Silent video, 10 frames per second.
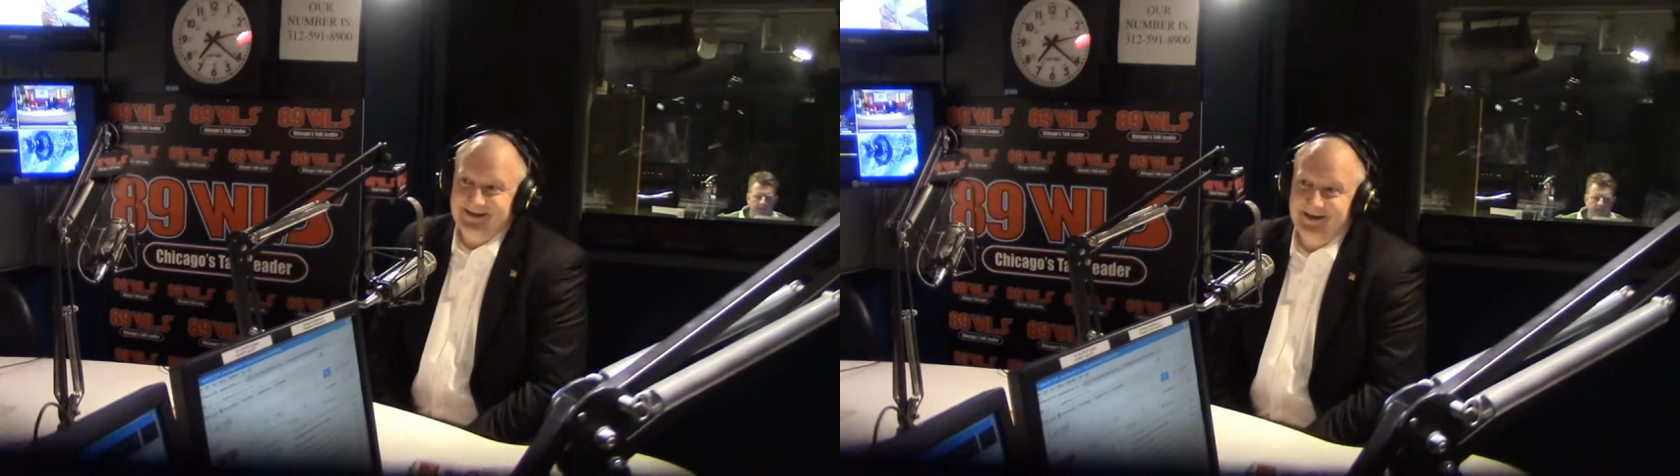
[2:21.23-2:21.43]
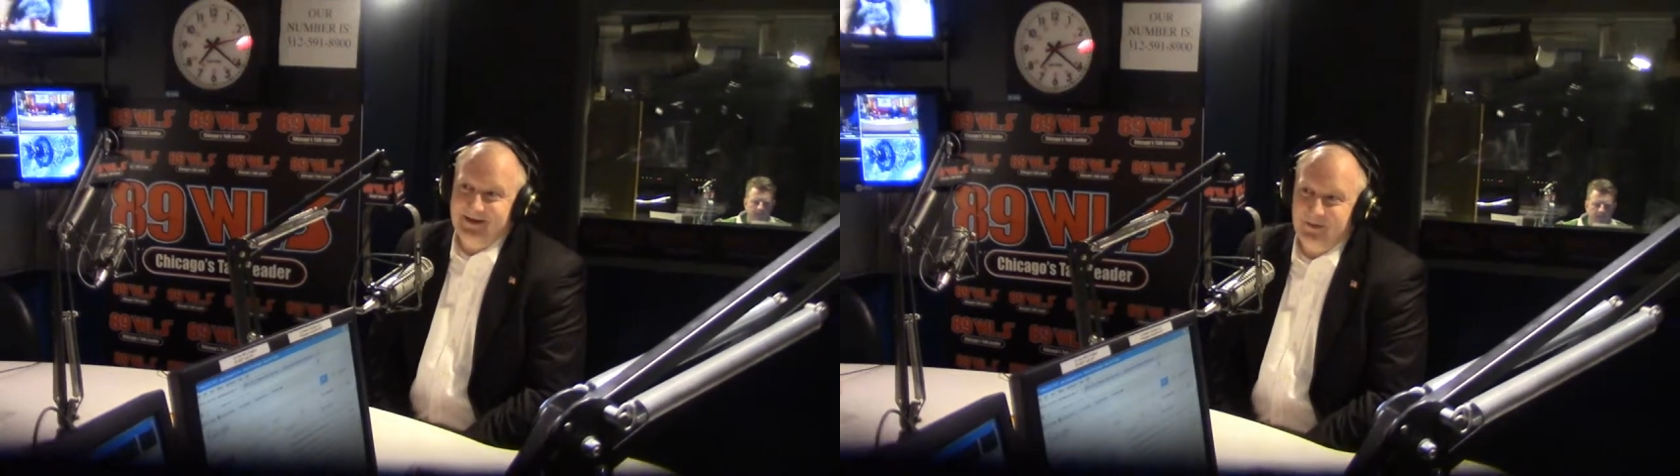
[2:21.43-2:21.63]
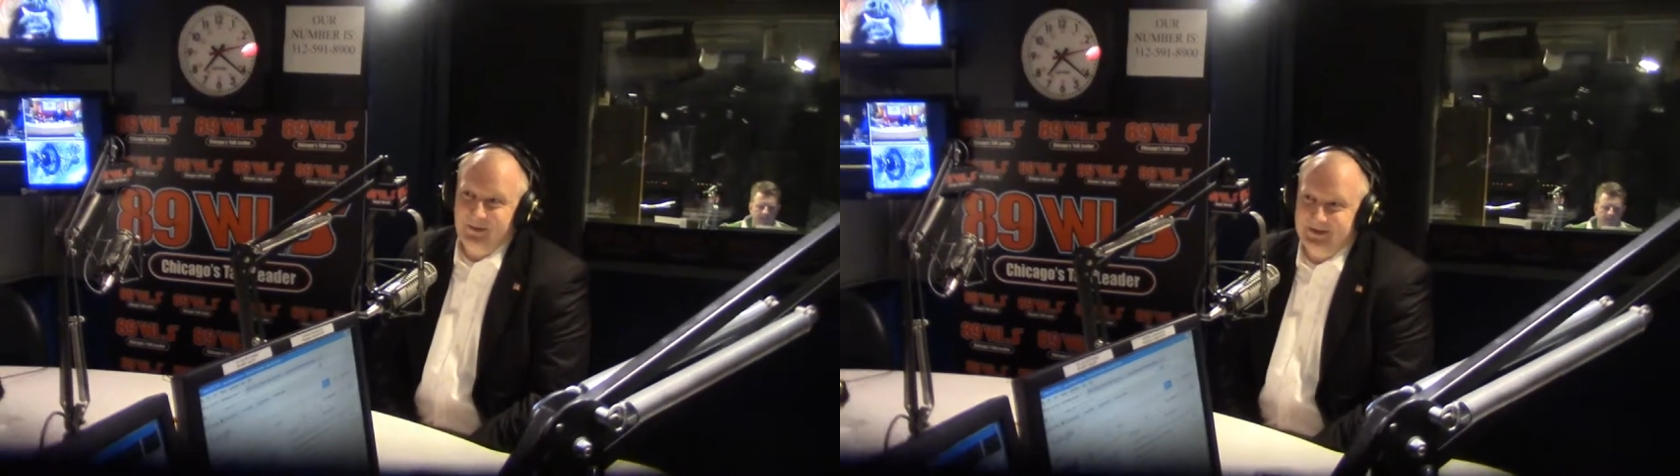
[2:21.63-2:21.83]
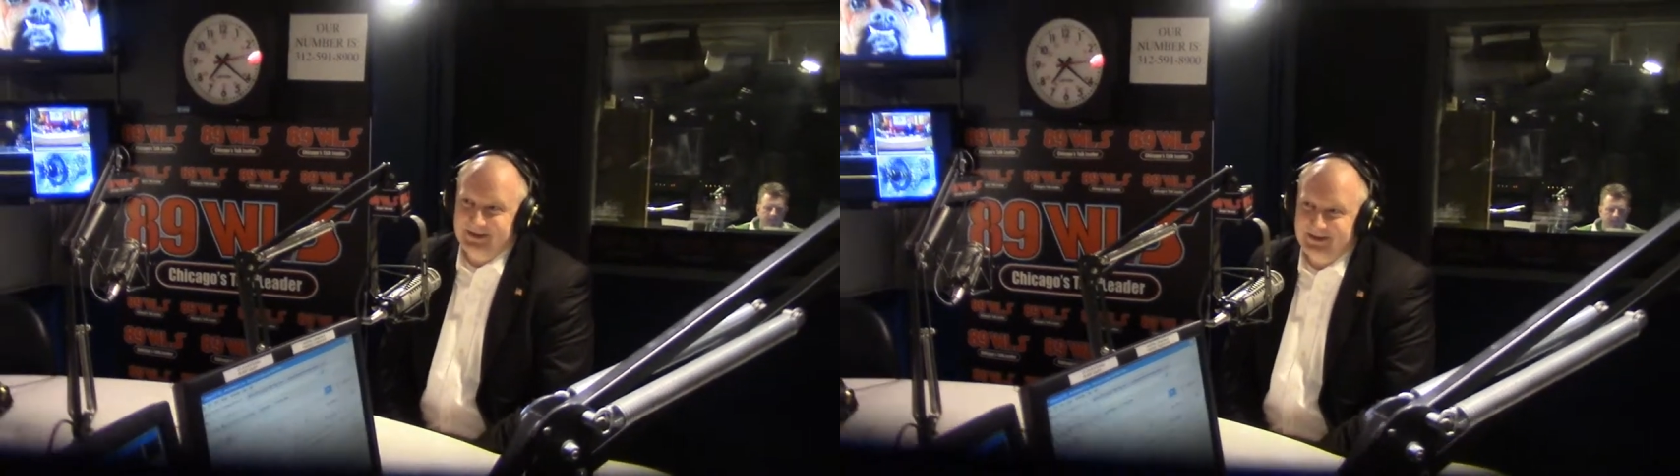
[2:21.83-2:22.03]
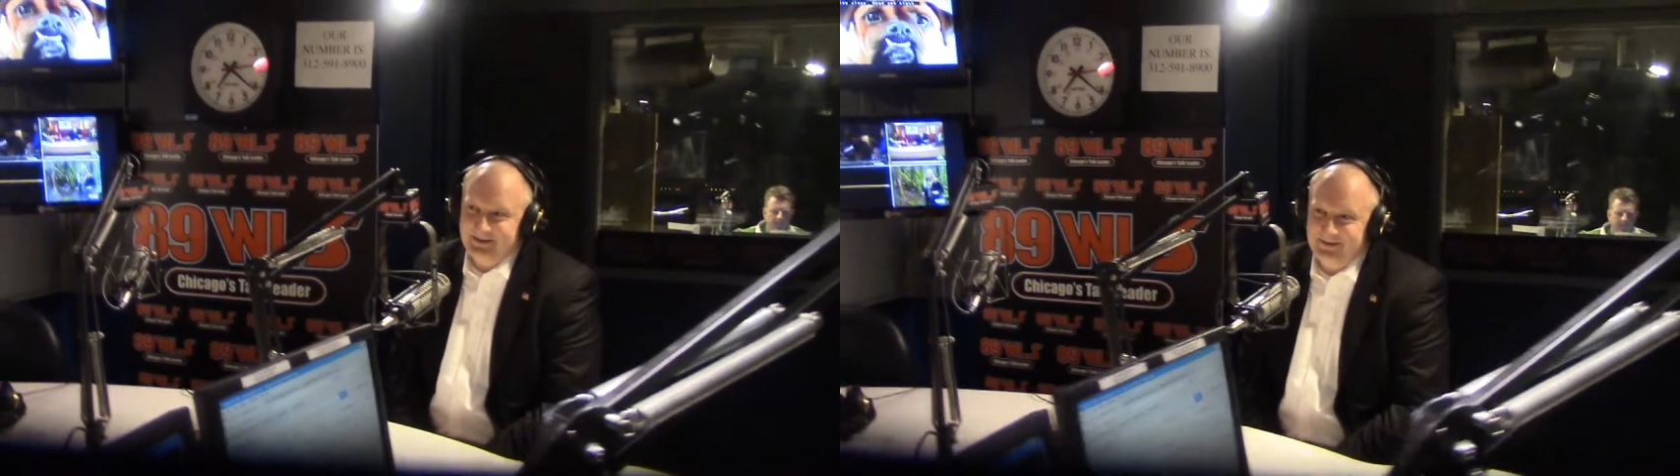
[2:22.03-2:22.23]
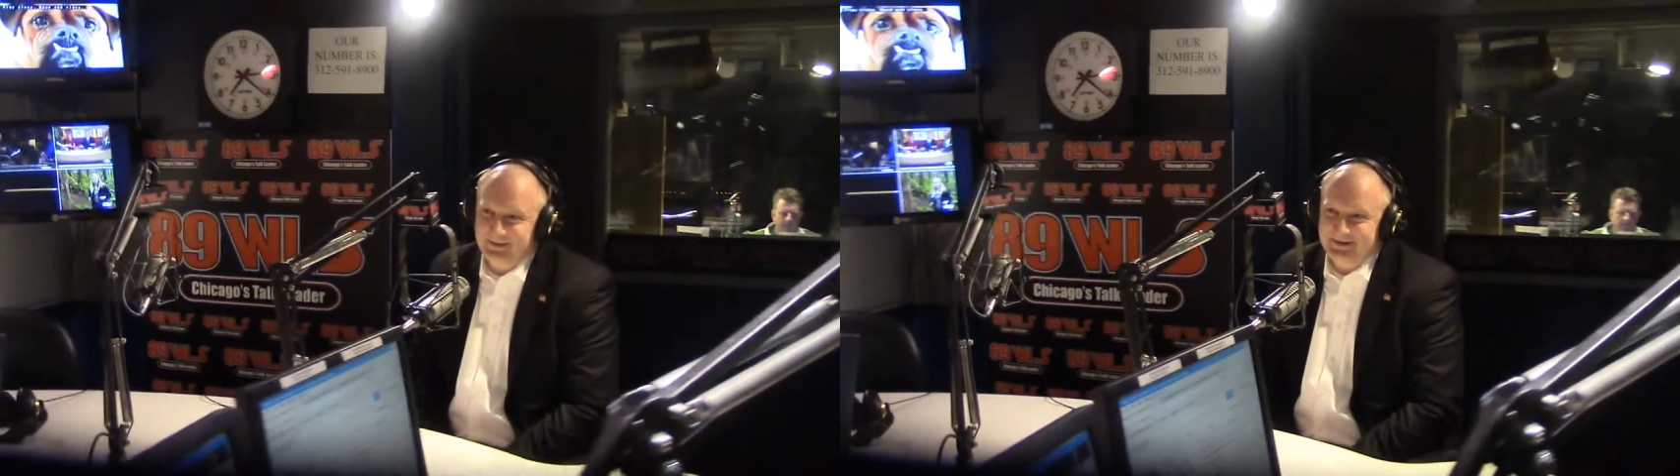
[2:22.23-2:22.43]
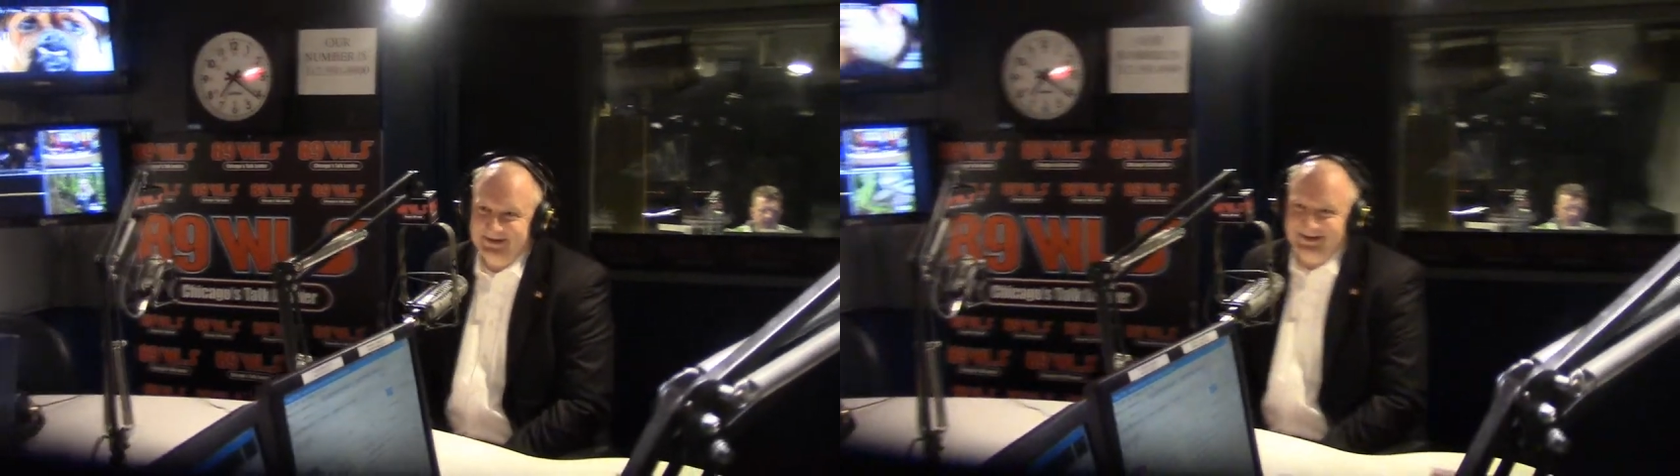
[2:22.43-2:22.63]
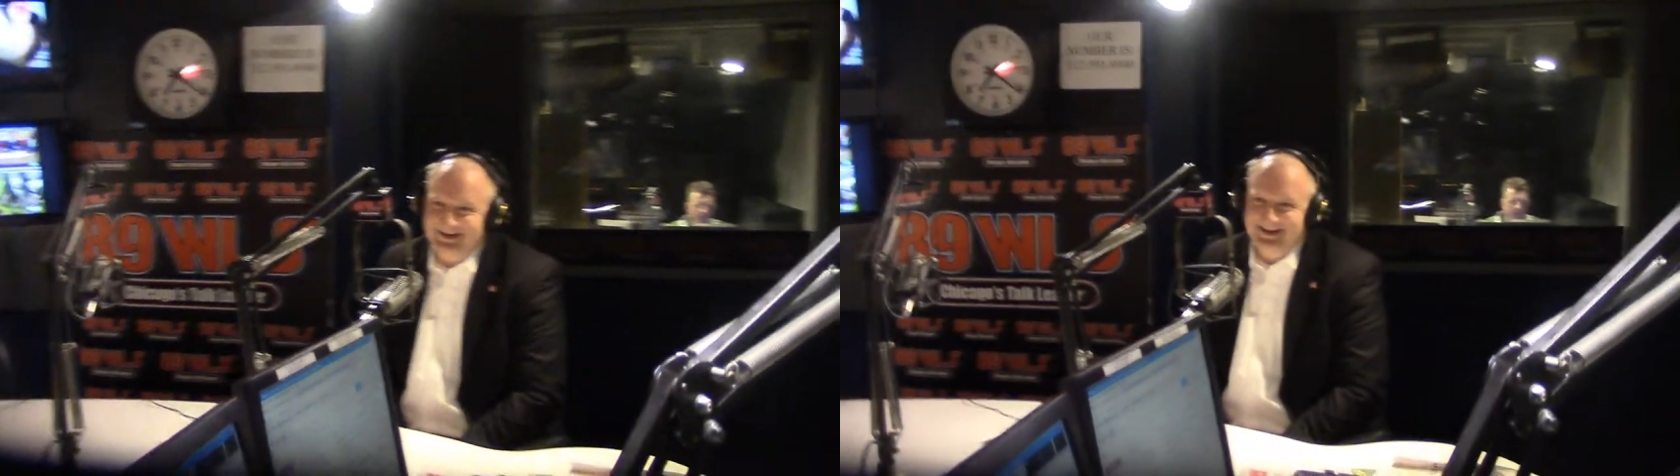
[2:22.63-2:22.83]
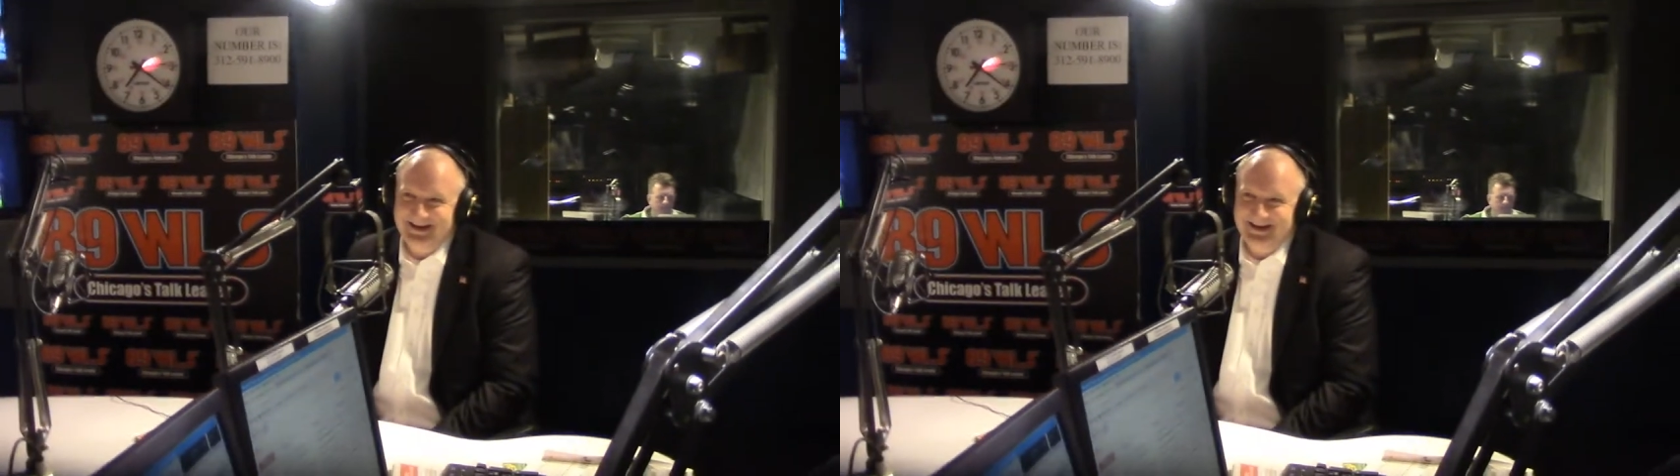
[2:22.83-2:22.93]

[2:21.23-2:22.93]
leading right, the witness. Sustained. Yeah.